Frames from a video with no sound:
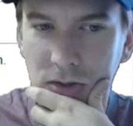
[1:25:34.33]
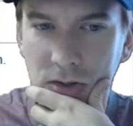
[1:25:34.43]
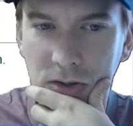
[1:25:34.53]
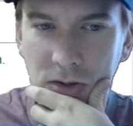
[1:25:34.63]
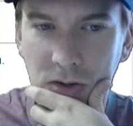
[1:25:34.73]

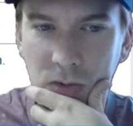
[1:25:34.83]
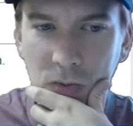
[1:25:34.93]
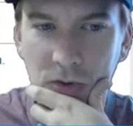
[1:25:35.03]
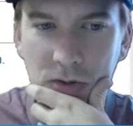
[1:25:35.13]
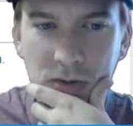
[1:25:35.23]
I
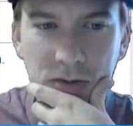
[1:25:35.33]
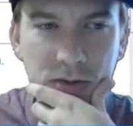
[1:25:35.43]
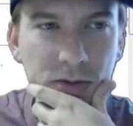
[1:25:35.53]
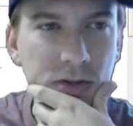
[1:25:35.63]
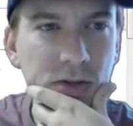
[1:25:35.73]
want
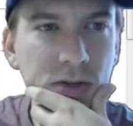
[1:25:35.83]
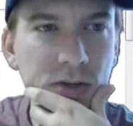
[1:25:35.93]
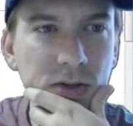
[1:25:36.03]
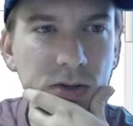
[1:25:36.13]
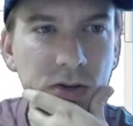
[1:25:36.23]

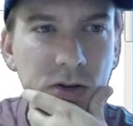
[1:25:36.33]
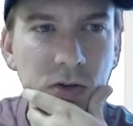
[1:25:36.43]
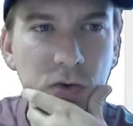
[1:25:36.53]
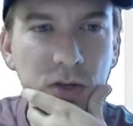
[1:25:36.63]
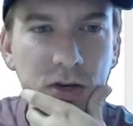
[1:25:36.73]
to
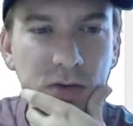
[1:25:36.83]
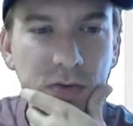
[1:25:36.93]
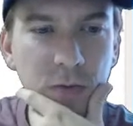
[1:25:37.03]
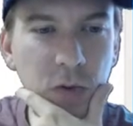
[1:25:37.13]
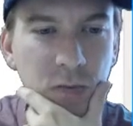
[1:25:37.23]
know that
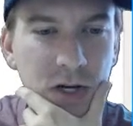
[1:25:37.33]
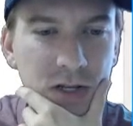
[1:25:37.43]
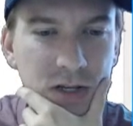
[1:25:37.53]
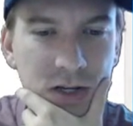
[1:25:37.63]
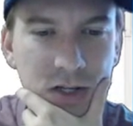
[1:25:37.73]
from the
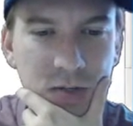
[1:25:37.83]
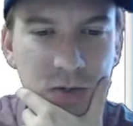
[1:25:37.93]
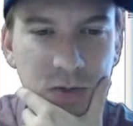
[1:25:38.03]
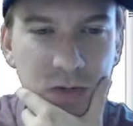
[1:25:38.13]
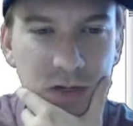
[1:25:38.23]
bad guy's
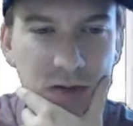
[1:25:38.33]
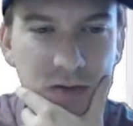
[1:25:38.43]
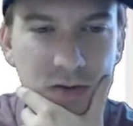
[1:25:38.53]
perspective.